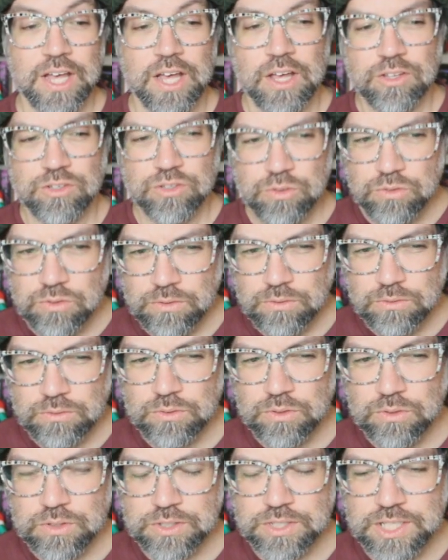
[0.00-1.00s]
So
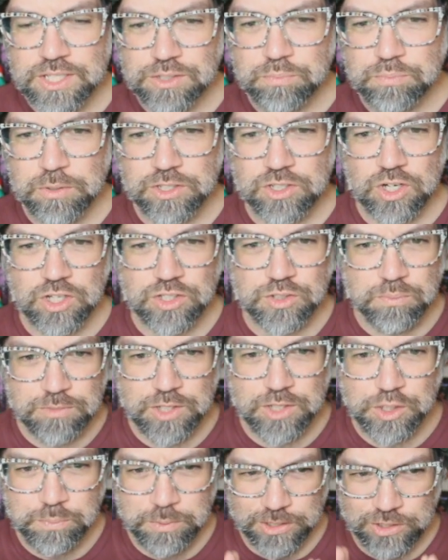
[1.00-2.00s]
this
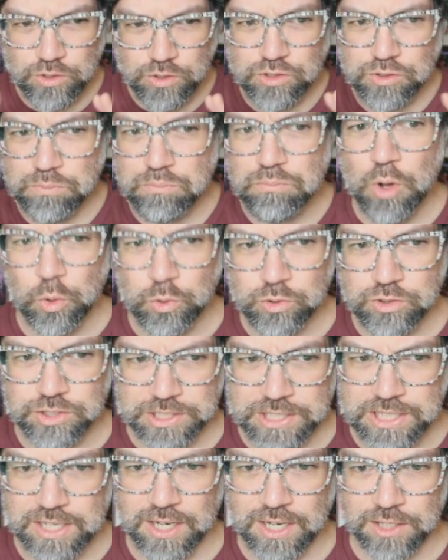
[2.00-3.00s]
picture is
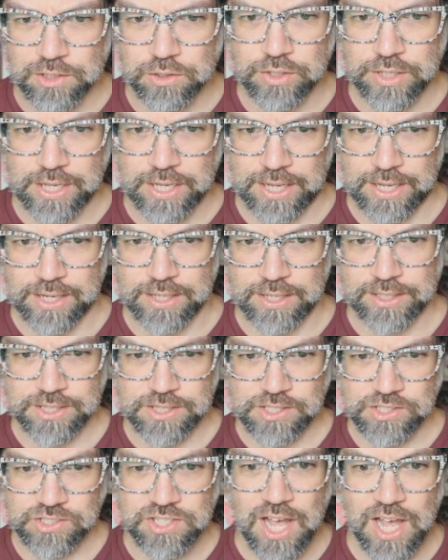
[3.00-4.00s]
mostly colored in.
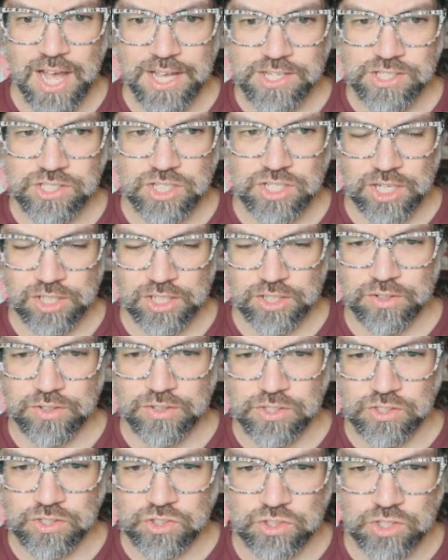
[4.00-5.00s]
Like the sky is
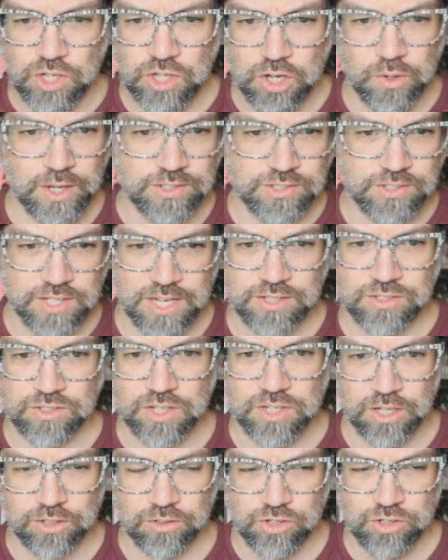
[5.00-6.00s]
colored, the snow has nice
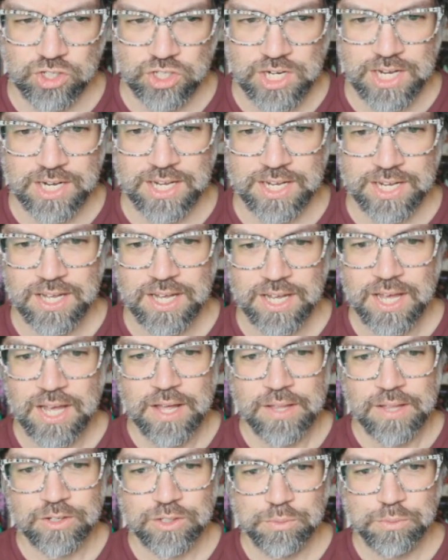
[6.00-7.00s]
colored shading.
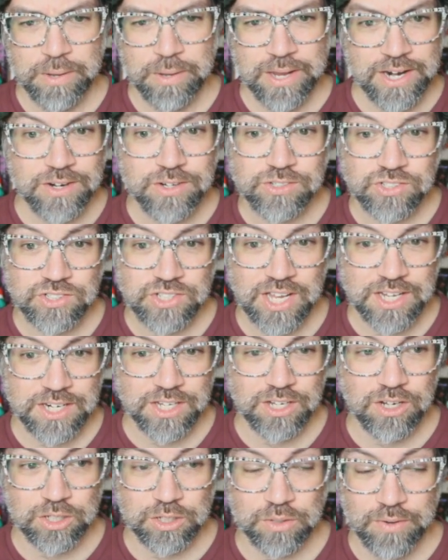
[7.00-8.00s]
There's bears
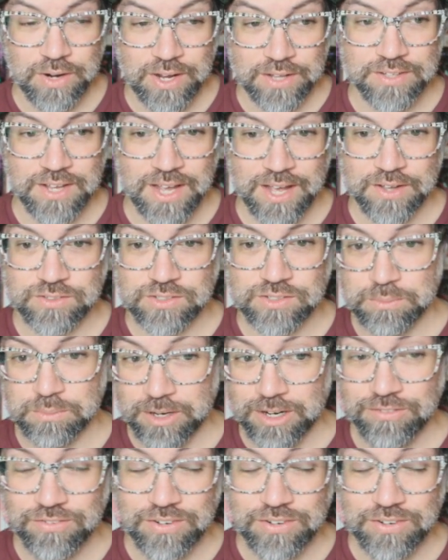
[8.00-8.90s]
standing all around the house, and the Bear